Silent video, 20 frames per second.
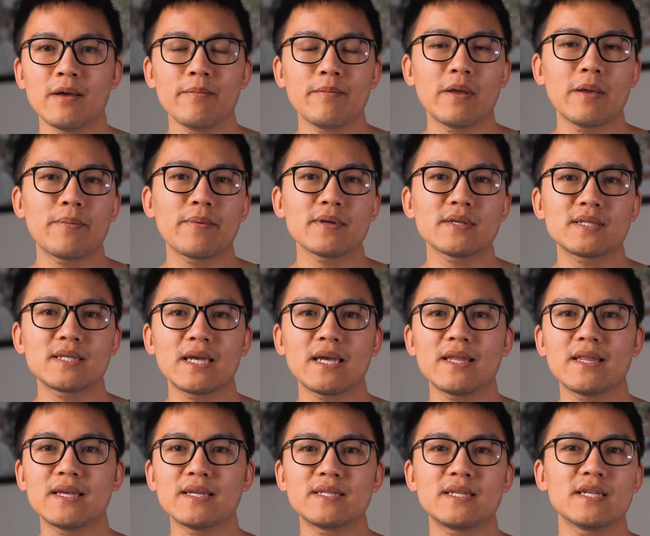People say
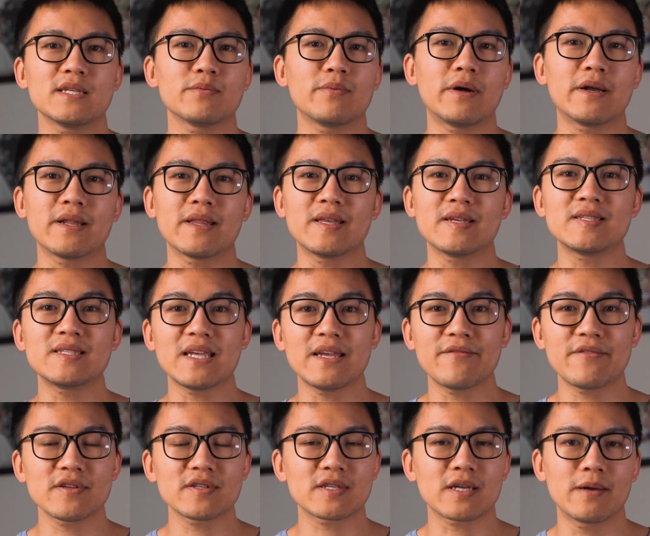this is one of the
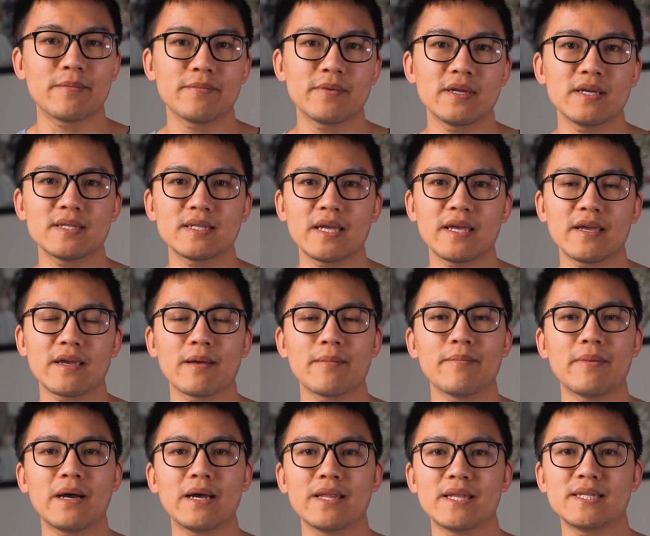safest companies that you can
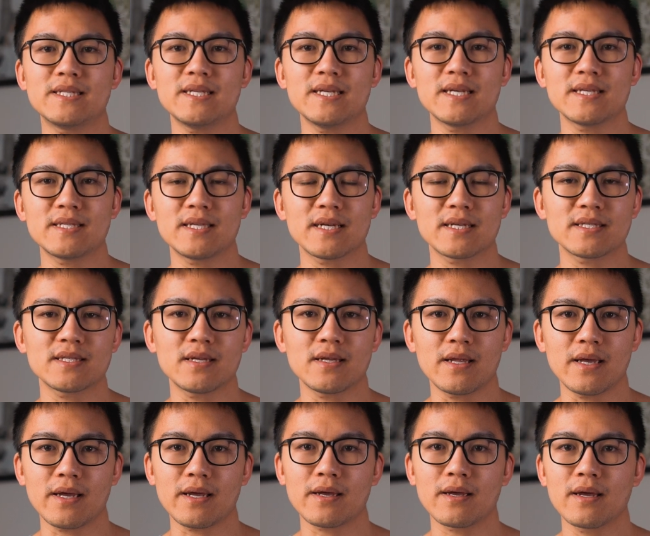buy on the TSX
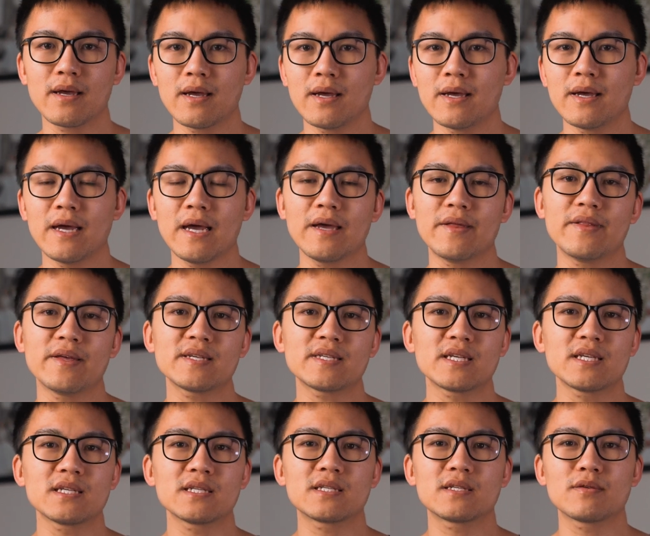today. And this
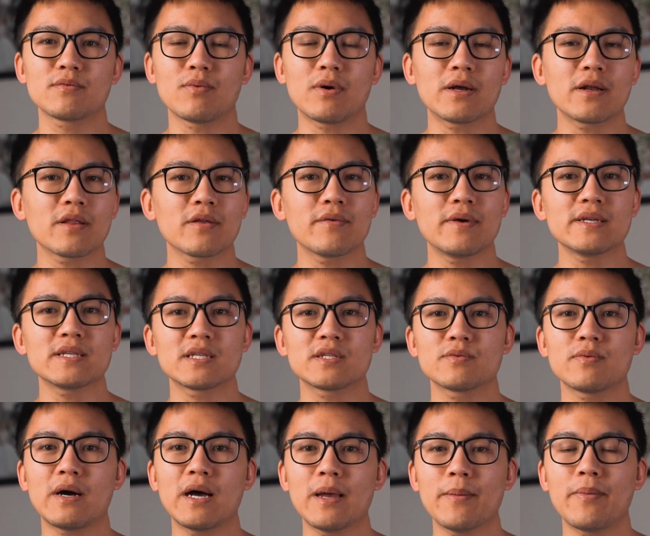is one of the reasons
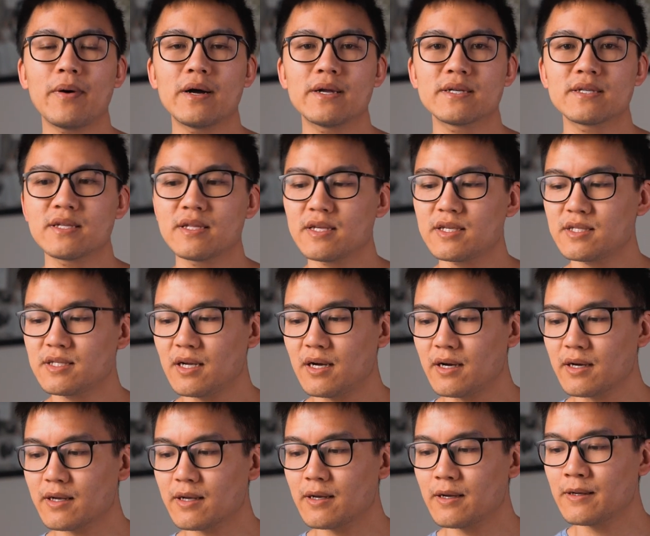why I bought into the
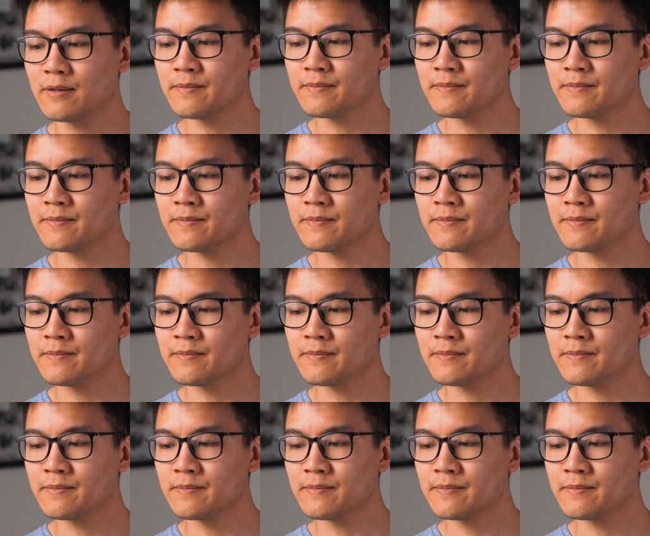stock.